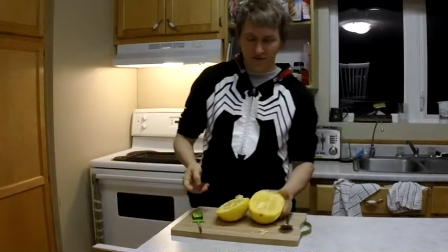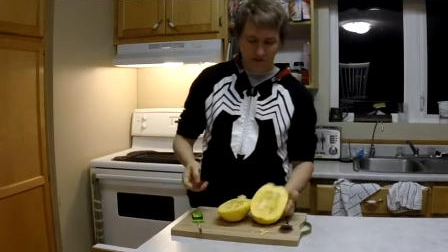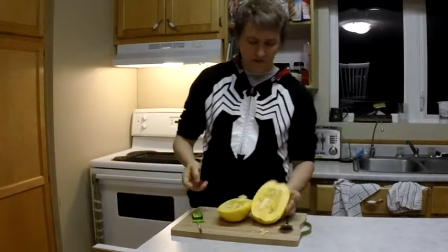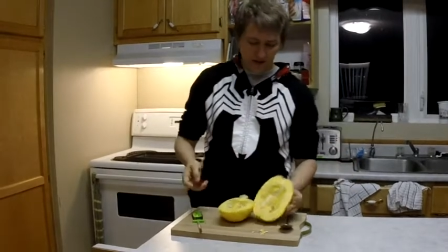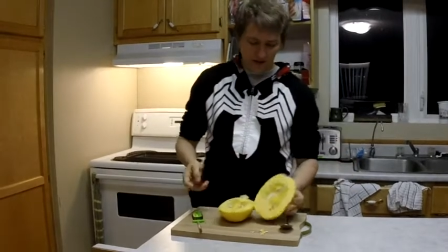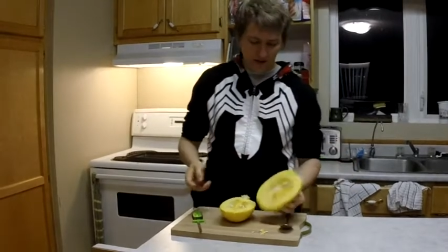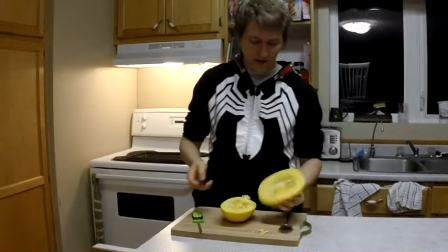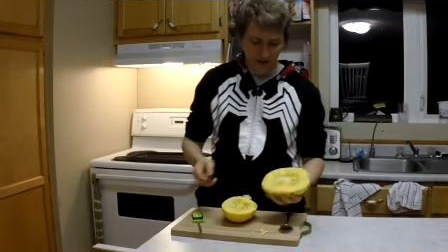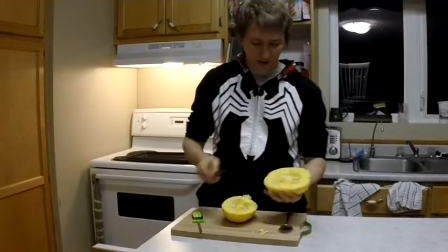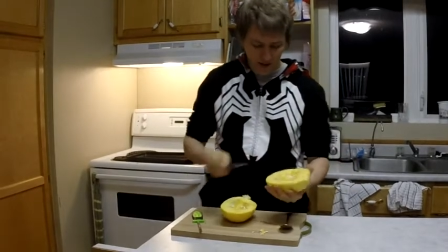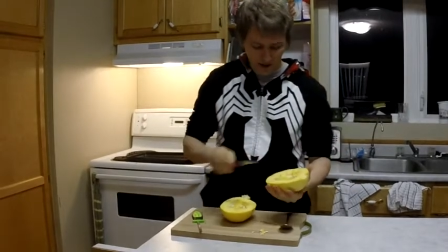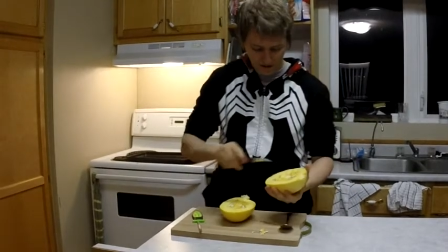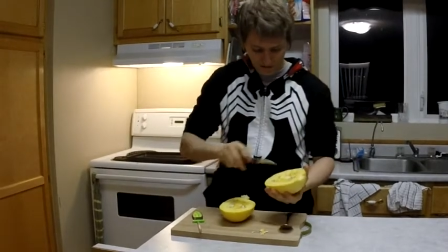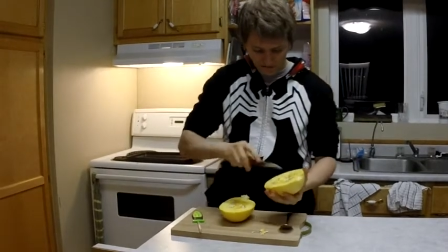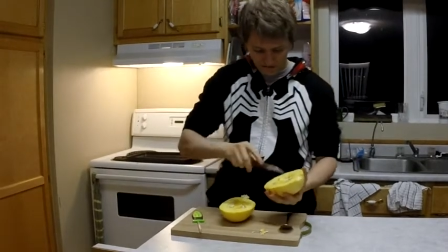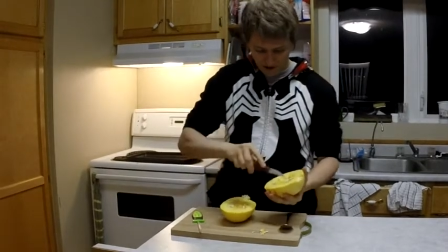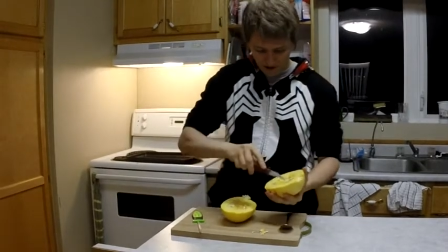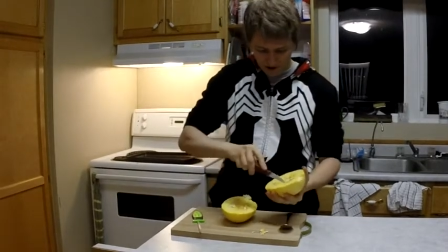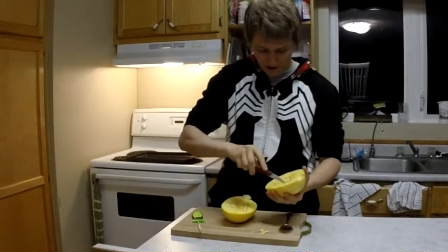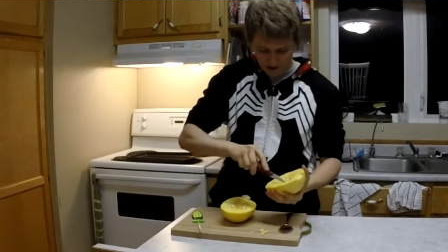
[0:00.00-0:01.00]
Take a knife,
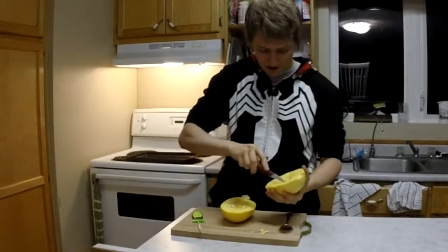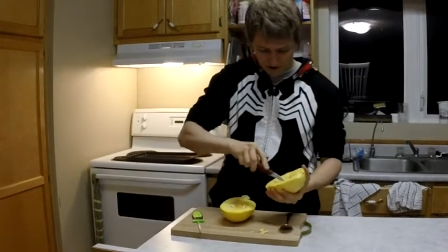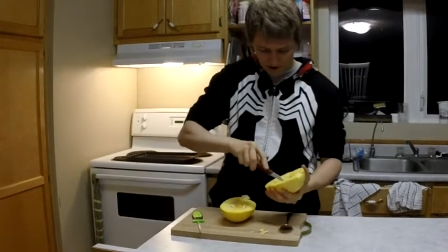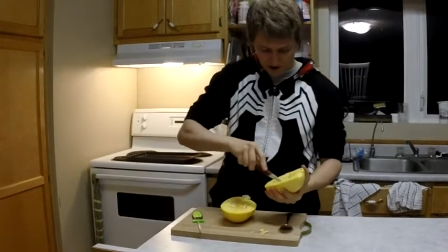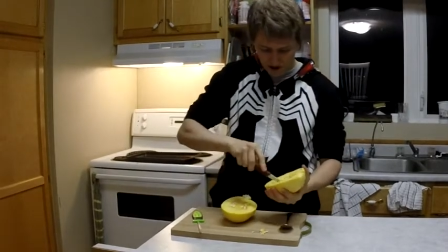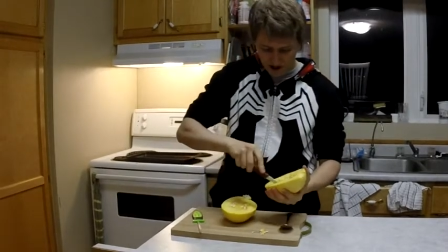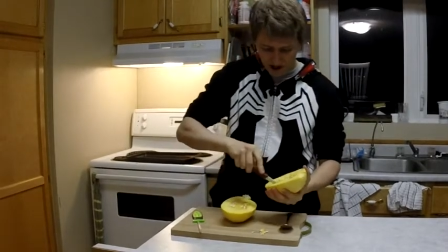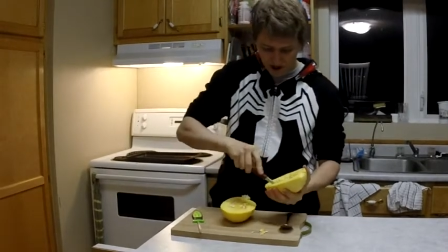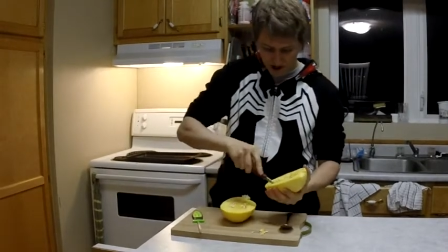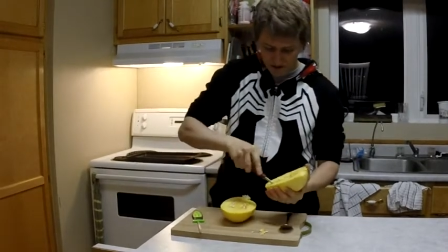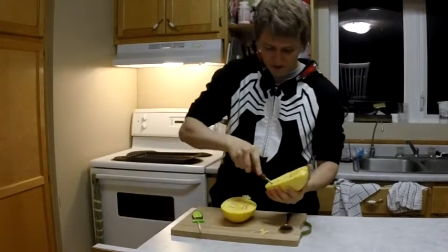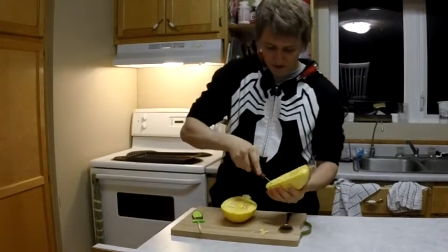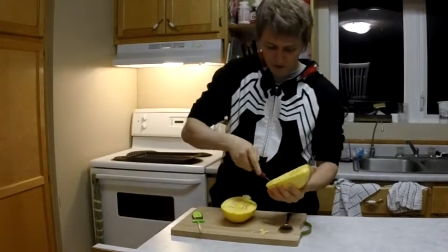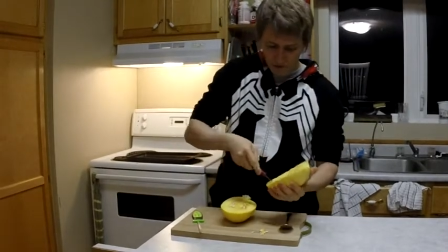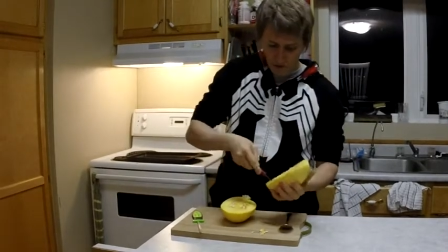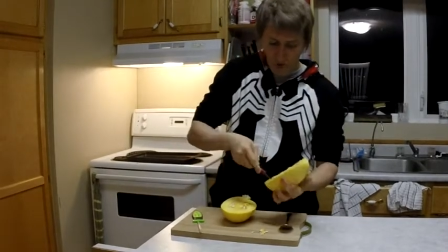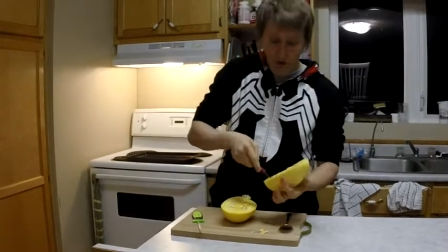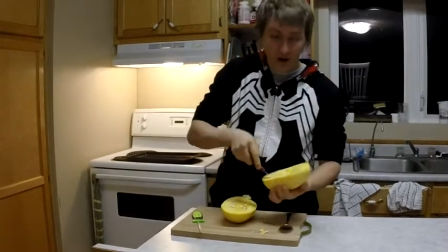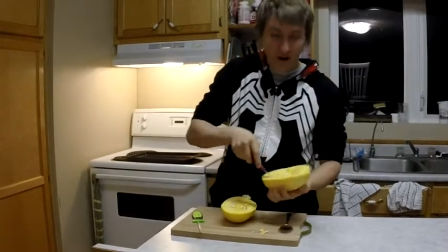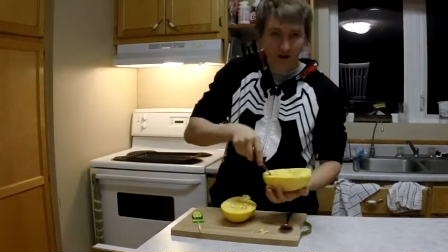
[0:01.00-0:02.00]
cut along the edge if you
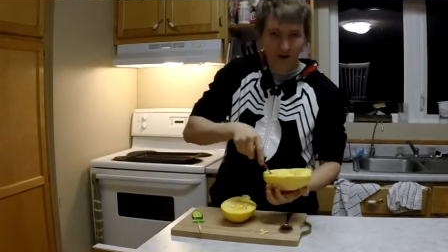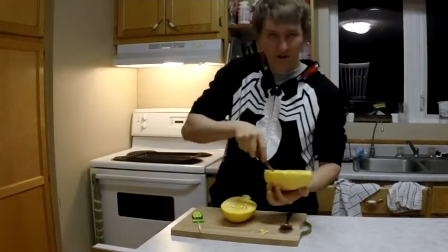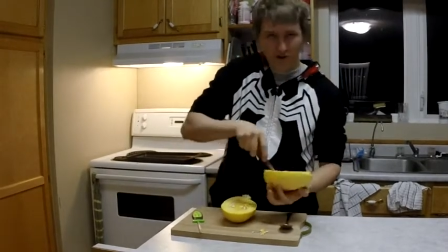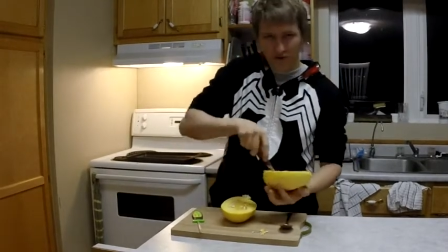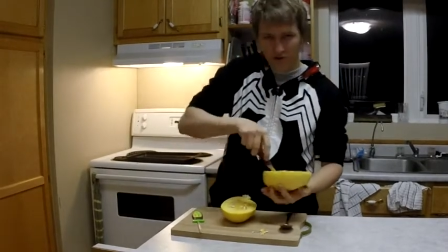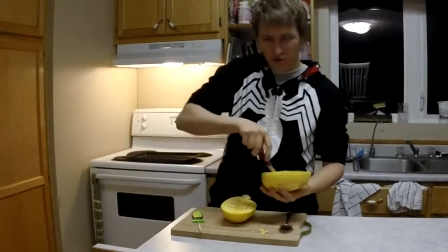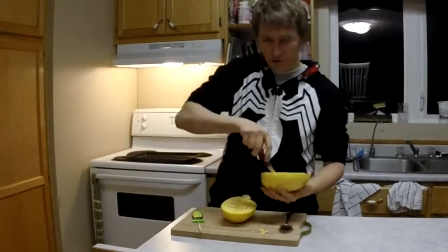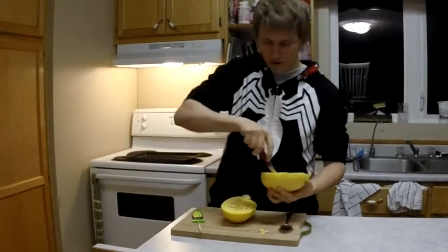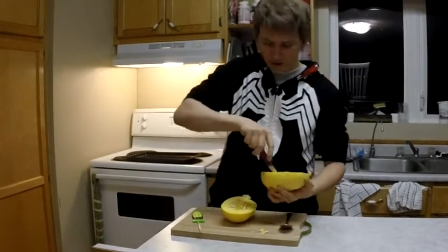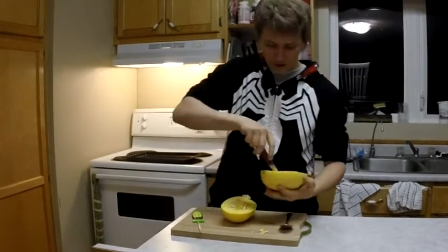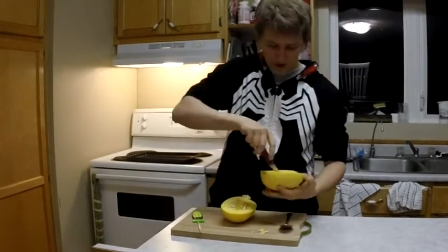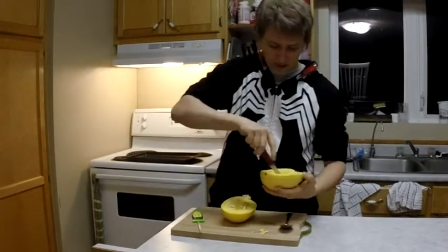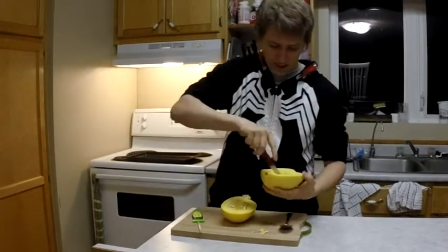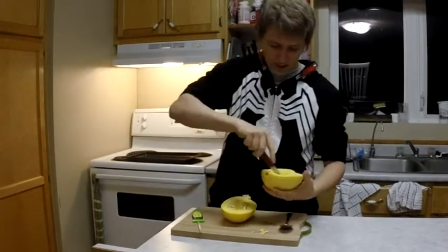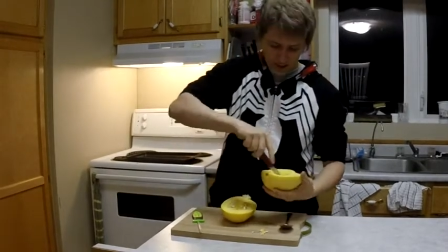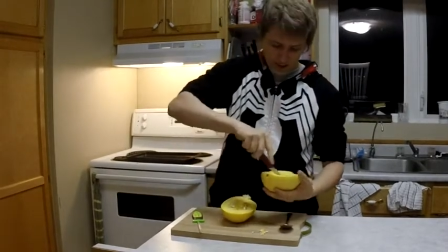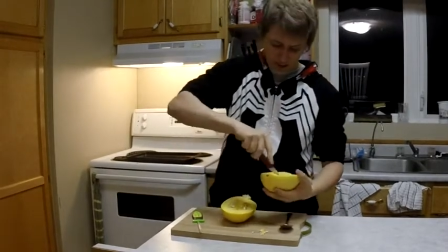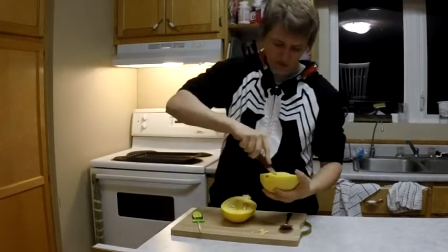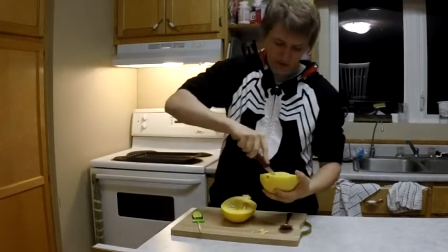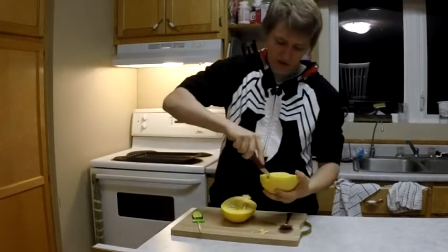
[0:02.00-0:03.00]
want to, or just take a
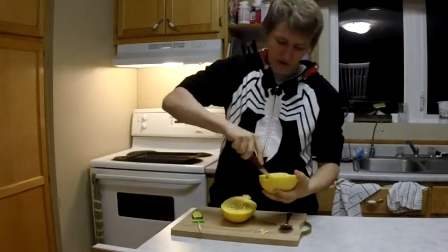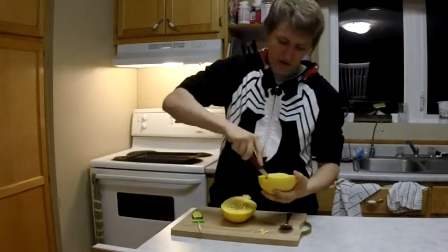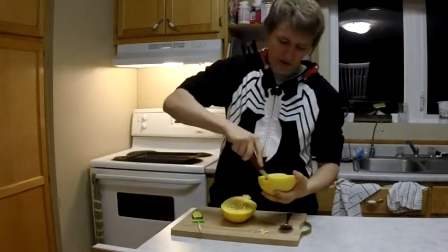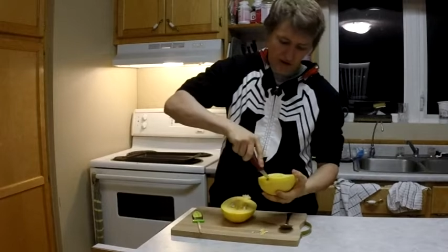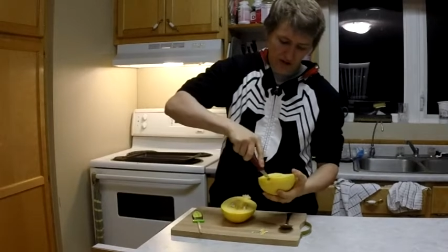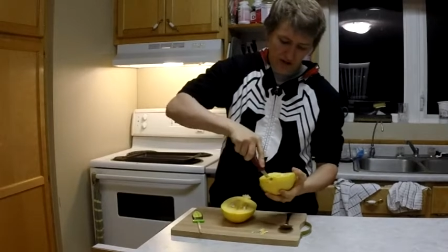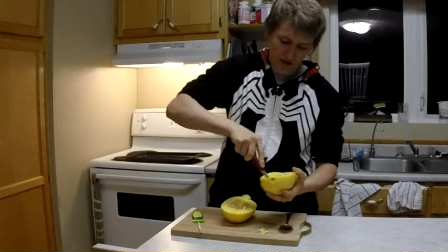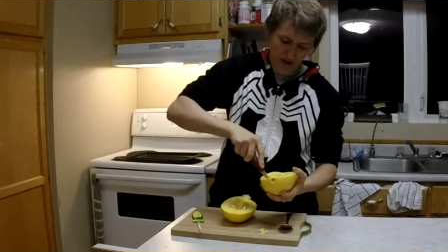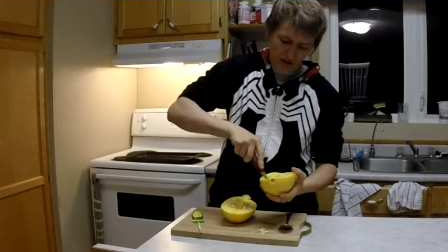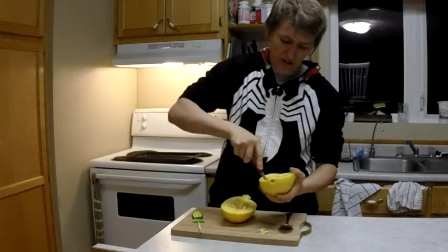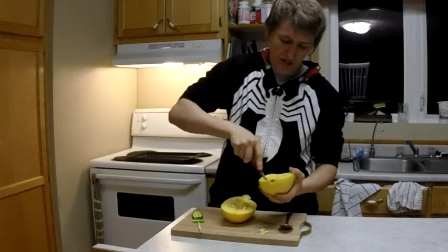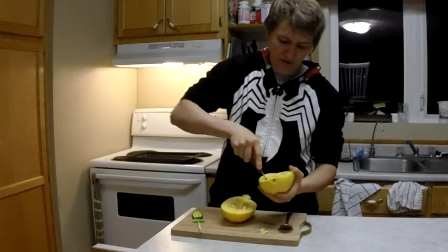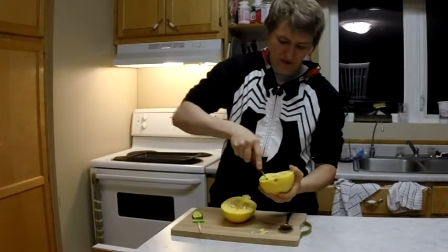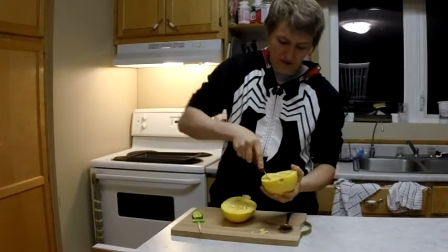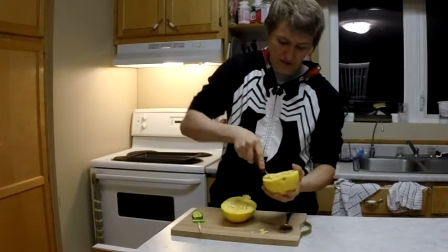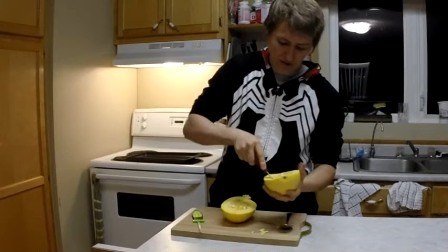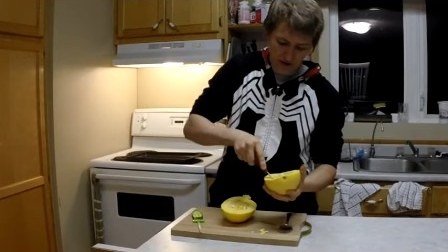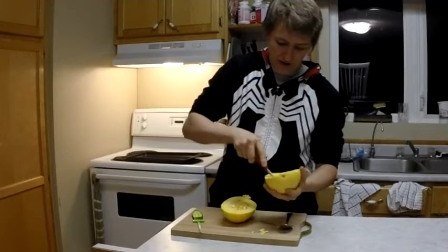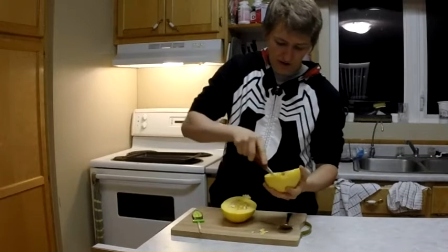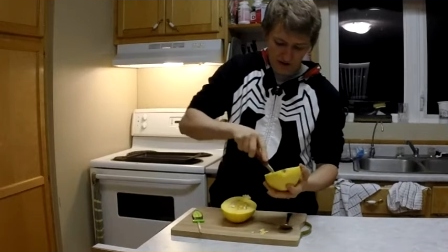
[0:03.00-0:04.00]
spoon and dig
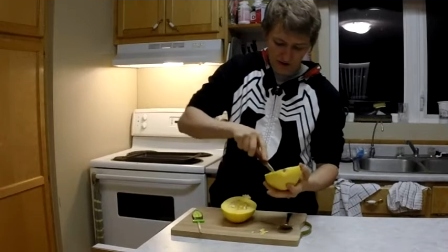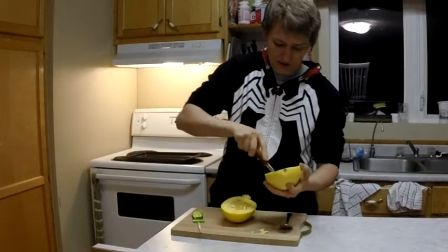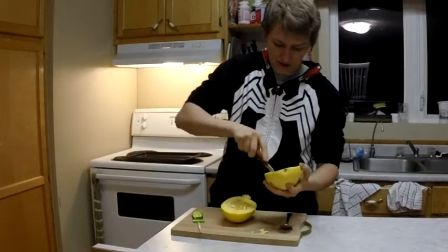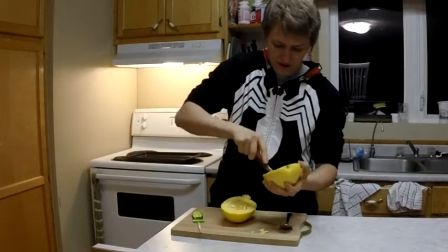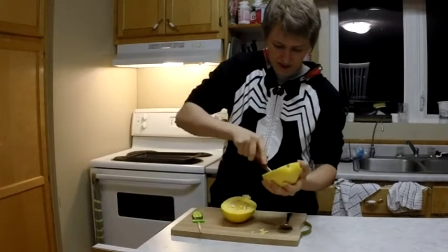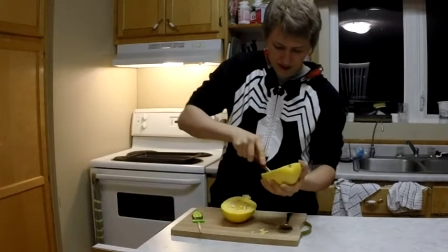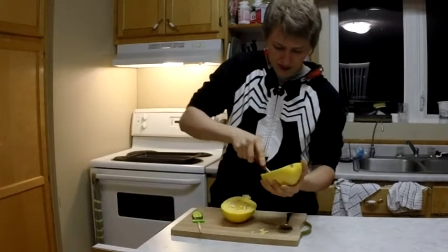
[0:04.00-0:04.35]
everything out.